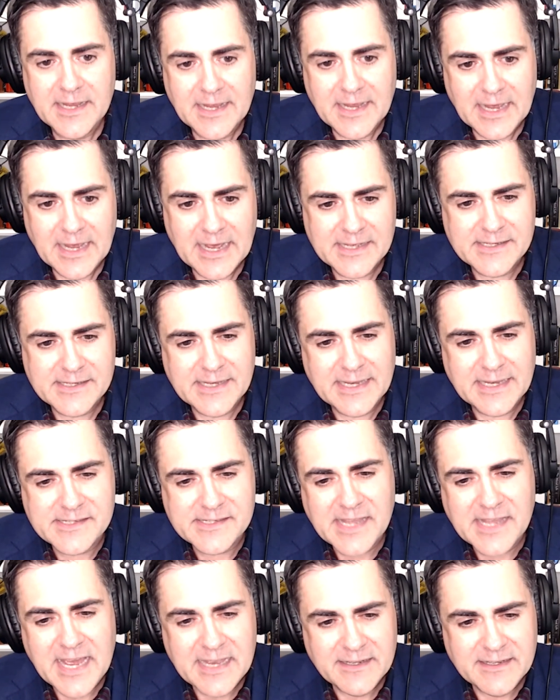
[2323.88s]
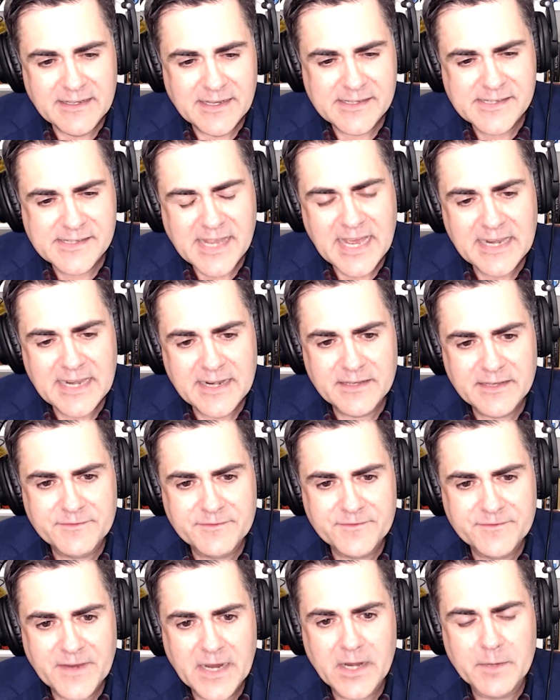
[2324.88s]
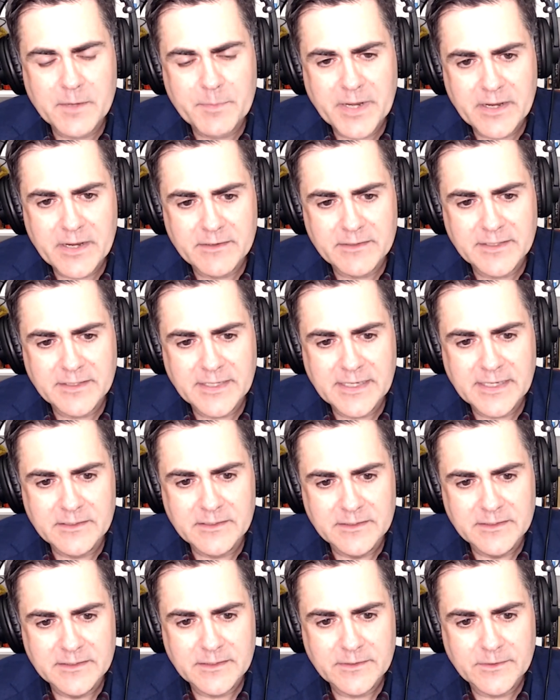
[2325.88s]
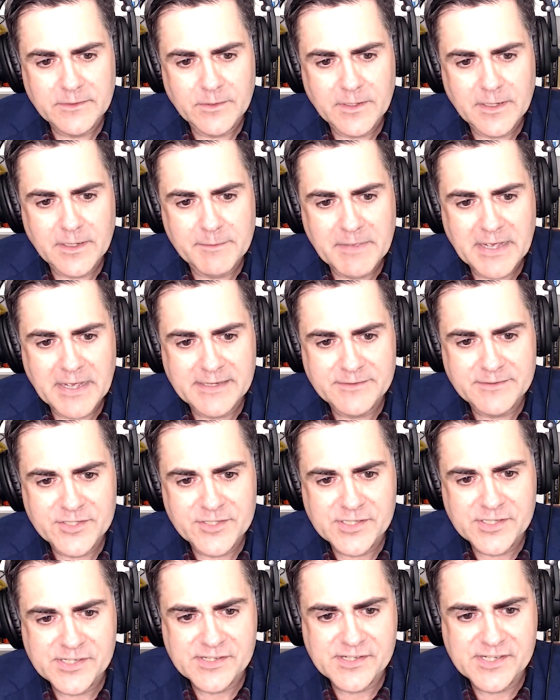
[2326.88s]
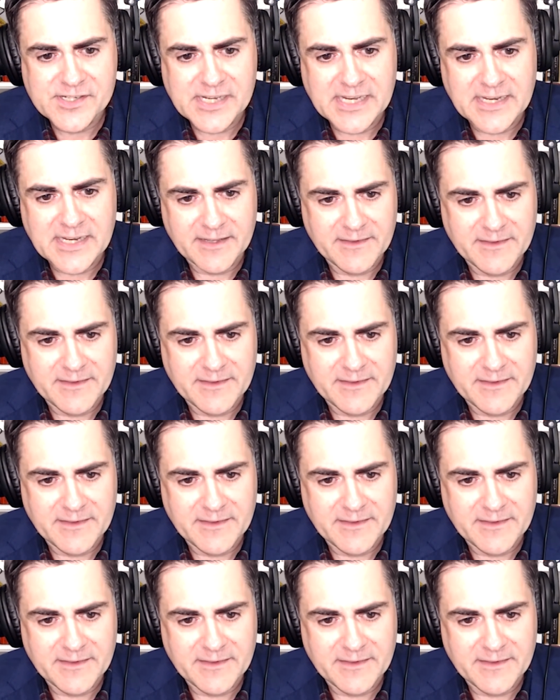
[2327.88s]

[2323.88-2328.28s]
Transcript: Is that a fair parallel, or am I just seeing that?